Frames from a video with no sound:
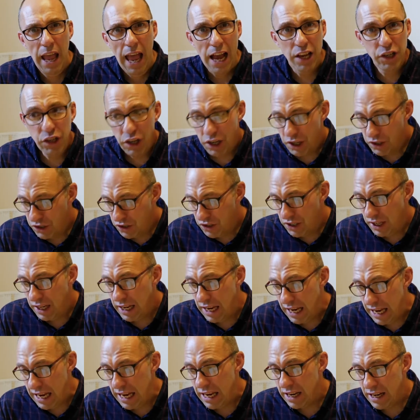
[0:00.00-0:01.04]
As you can
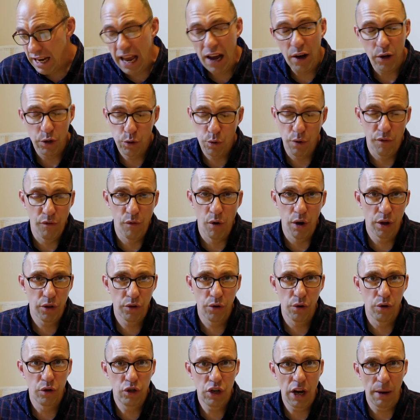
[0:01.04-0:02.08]
see here now, as we've worked
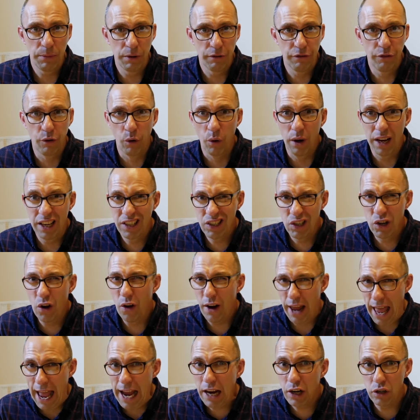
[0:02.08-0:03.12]
through chapter 4, it's
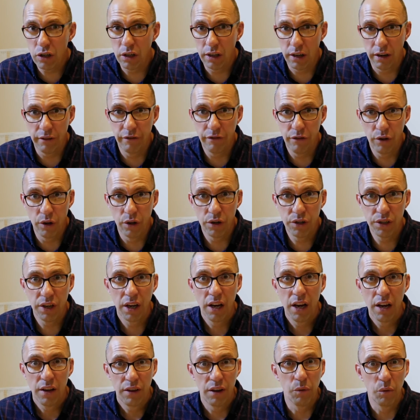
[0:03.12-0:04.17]
not actually a verse
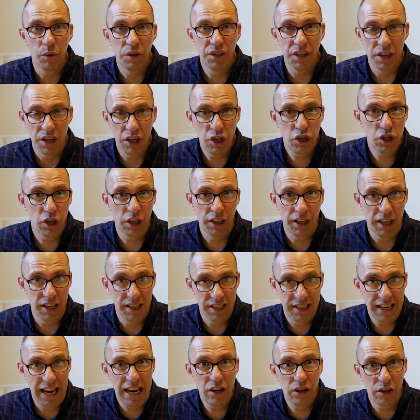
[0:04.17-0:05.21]
that was initially
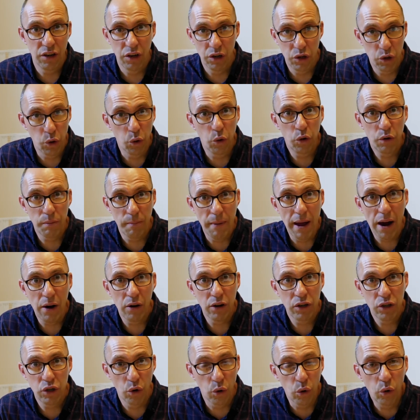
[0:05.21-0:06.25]
intended to talk
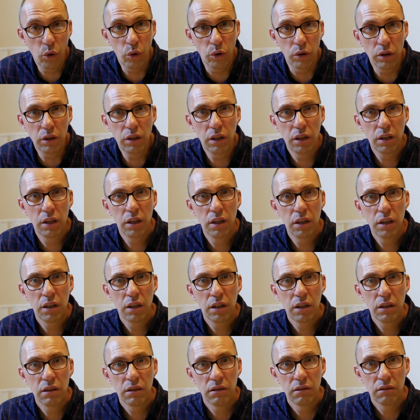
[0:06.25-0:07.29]
marriage at all.
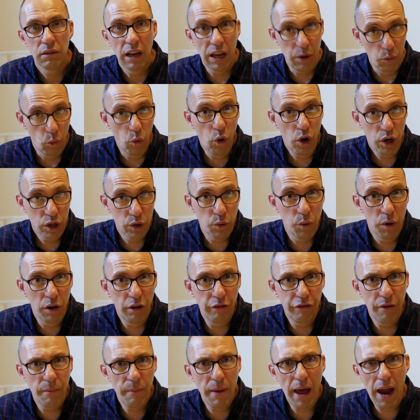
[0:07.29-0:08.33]
It works well
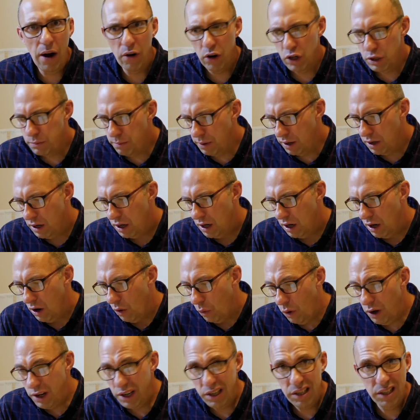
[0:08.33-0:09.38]
for marriage, but
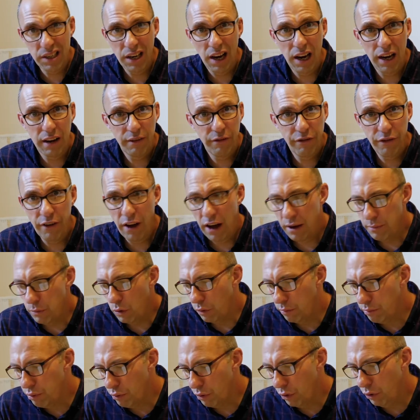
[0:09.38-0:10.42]
what he's saying far
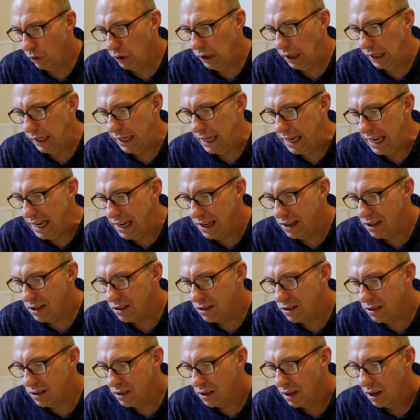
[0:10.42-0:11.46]
more broadly
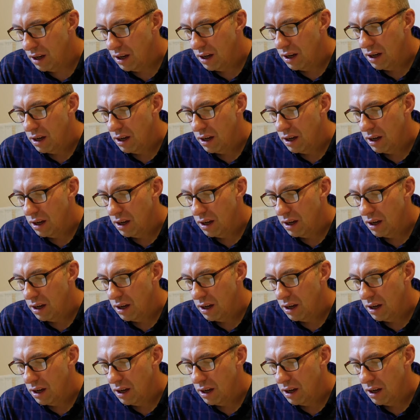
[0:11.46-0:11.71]
is